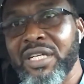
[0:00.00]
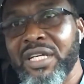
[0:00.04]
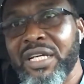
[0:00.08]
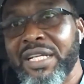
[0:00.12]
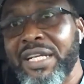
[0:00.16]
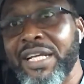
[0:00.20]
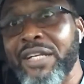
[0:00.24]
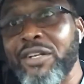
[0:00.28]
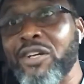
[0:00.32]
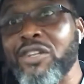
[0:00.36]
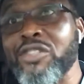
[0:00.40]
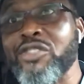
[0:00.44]

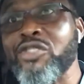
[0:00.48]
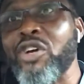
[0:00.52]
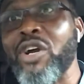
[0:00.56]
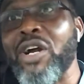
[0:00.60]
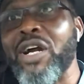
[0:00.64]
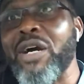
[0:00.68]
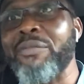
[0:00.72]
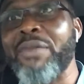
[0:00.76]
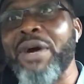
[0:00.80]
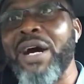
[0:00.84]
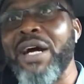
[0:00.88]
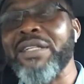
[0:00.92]
Let us talk
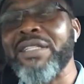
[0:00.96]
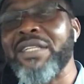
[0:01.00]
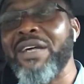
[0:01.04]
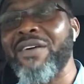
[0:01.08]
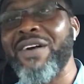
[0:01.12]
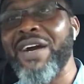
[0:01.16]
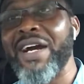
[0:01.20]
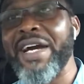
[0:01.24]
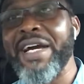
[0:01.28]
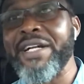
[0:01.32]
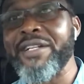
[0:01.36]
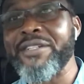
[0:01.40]
about
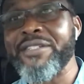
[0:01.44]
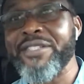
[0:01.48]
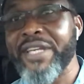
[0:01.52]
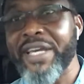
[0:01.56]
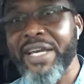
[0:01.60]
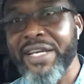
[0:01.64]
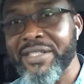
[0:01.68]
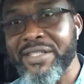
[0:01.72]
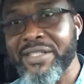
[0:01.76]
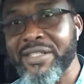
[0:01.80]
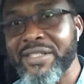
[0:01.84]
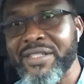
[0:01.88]
our
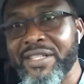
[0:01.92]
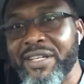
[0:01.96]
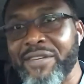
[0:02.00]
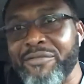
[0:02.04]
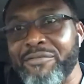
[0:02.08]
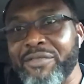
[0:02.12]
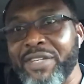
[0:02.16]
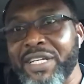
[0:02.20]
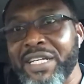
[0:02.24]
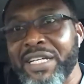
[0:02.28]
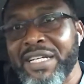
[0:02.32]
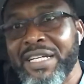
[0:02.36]
healthcare
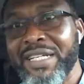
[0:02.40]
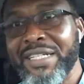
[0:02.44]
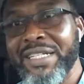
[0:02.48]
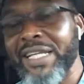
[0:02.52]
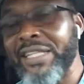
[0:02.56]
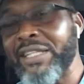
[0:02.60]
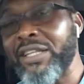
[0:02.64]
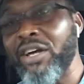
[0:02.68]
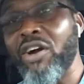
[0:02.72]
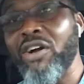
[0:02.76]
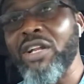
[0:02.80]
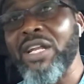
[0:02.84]
system,
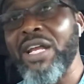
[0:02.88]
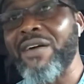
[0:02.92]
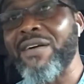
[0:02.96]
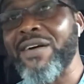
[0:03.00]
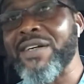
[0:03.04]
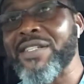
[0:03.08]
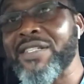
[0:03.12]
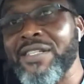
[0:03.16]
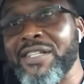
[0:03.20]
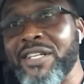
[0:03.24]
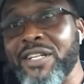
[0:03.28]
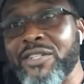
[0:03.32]
that all
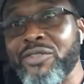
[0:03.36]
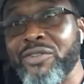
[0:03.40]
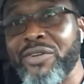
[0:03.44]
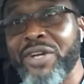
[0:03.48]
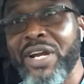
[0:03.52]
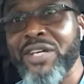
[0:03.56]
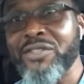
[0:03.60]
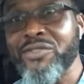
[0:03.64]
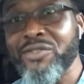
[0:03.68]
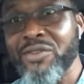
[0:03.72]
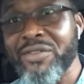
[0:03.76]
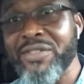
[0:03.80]
our
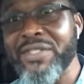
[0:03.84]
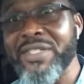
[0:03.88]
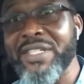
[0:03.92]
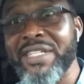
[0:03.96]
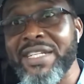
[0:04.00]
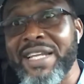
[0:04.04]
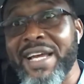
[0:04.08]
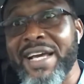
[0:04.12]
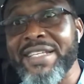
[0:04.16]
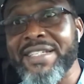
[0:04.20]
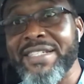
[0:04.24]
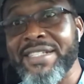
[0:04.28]
senatorial zones
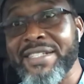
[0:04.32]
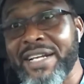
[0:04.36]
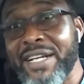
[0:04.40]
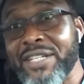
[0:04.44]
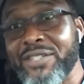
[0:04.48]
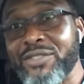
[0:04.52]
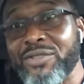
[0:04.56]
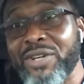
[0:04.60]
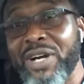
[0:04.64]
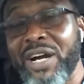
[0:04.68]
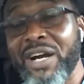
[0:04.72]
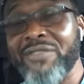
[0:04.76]
in Nigeria
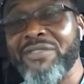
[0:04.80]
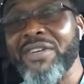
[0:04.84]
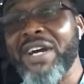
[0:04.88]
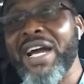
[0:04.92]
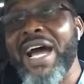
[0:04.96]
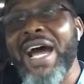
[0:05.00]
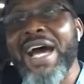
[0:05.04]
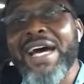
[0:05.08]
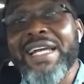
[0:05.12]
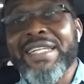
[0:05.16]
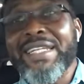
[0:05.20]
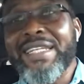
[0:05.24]
should have
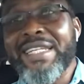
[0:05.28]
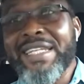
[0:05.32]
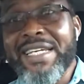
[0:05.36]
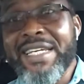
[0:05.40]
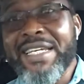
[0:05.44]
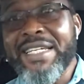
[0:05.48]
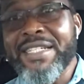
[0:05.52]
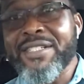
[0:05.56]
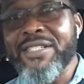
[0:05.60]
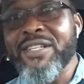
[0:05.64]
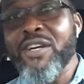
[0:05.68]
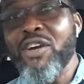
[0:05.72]
at
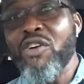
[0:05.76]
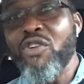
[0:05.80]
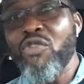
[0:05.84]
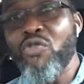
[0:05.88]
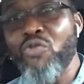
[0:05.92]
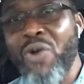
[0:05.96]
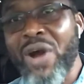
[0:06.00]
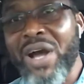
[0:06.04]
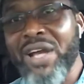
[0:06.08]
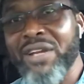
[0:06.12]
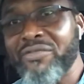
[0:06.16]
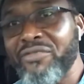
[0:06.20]
least
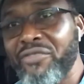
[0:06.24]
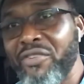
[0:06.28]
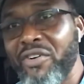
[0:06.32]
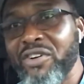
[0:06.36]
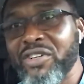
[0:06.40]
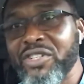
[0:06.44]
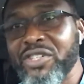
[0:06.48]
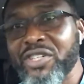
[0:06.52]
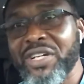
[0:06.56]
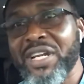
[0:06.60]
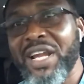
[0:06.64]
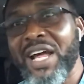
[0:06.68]
one
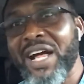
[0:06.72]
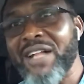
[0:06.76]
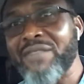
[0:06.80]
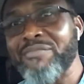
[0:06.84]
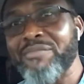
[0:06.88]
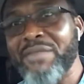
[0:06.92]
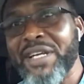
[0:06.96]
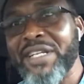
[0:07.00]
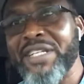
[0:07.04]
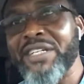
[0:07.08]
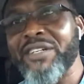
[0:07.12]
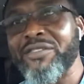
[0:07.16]
functional
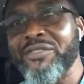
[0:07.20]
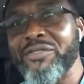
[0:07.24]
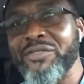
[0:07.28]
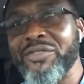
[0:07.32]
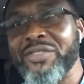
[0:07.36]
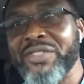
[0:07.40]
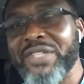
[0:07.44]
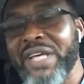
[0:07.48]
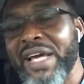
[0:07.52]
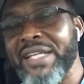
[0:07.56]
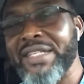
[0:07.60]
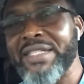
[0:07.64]
medical
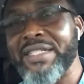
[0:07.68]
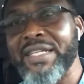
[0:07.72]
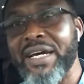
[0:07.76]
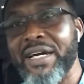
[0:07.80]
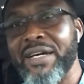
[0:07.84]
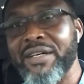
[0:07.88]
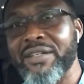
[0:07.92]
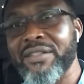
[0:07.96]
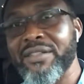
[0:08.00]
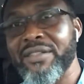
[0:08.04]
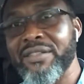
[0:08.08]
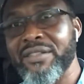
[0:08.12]
center,
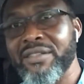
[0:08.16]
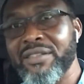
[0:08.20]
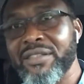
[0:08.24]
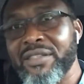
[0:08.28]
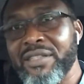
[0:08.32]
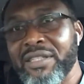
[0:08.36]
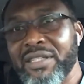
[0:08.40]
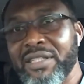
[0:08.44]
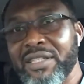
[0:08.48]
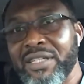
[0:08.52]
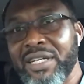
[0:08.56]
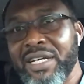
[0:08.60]

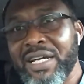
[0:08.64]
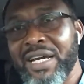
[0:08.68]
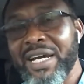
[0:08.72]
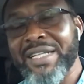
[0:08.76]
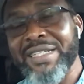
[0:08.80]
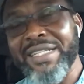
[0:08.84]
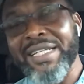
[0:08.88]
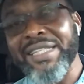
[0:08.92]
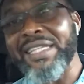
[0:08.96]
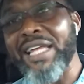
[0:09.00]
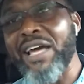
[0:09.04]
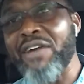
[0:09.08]

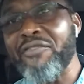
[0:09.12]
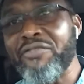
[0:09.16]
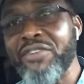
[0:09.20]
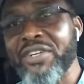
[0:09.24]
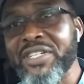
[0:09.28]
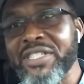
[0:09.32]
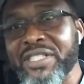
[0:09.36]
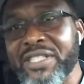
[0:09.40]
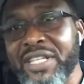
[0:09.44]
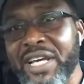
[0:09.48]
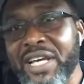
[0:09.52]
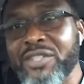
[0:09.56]
that every
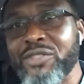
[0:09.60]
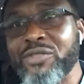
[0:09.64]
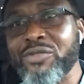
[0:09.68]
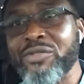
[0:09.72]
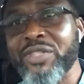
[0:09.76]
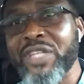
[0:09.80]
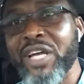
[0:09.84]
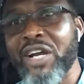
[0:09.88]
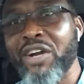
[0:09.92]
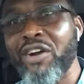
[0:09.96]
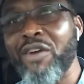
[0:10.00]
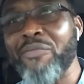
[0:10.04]
state should
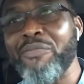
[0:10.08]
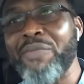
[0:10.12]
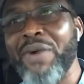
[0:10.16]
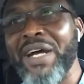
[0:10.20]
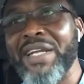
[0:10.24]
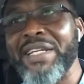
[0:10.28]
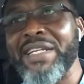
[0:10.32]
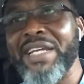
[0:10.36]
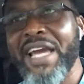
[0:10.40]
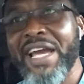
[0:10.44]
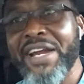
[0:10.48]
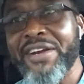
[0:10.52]
take up
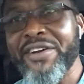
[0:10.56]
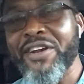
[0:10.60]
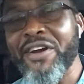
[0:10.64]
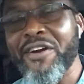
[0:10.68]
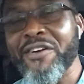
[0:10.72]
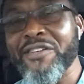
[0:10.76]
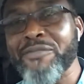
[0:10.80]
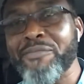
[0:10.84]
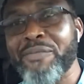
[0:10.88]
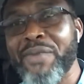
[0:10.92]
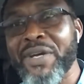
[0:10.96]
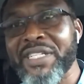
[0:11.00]
an area
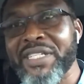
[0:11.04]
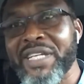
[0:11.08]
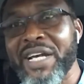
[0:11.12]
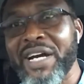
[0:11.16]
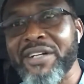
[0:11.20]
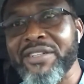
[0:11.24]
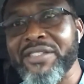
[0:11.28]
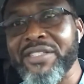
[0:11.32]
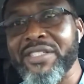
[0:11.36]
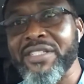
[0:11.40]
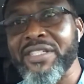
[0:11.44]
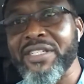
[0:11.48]
of
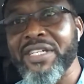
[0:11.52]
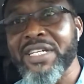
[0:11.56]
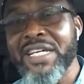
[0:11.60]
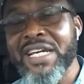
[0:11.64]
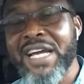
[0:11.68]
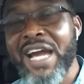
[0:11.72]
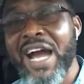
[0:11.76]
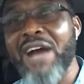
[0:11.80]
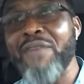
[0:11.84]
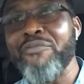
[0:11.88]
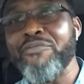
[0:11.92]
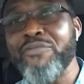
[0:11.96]
specialty
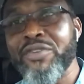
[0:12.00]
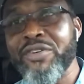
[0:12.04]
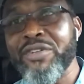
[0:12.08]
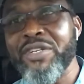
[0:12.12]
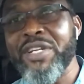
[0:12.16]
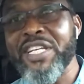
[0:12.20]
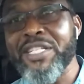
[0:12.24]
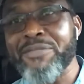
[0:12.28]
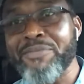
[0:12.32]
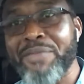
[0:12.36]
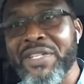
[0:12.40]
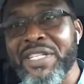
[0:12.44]
and build
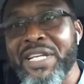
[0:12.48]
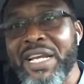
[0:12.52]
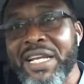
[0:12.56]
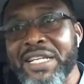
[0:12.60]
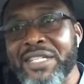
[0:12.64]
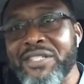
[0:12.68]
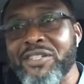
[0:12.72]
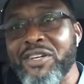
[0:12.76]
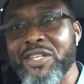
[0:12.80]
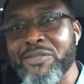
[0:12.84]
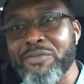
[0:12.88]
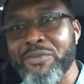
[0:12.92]
a
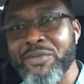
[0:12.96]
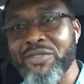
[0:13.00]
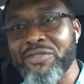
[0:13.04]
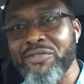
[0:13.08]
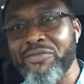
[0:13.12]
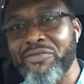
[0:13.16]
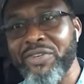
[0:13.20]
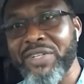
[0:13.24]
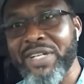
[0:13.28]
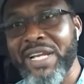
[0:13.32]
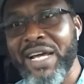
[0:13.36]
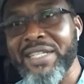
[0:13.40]
specialist hospital
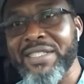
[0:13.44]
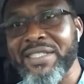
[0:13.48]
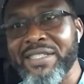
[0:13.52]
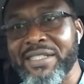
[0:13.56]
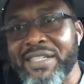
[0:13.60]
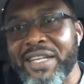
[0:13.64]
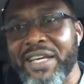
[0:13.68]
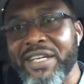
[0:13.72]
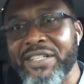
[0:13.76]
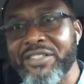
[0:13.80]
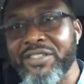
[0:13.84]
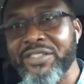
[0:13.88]
for that in
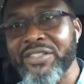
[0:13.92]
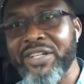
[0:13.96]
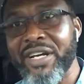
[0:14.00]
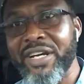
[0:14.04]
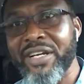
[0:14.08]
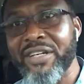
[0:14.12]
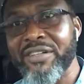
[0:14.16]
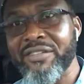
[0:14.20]
Nigeria.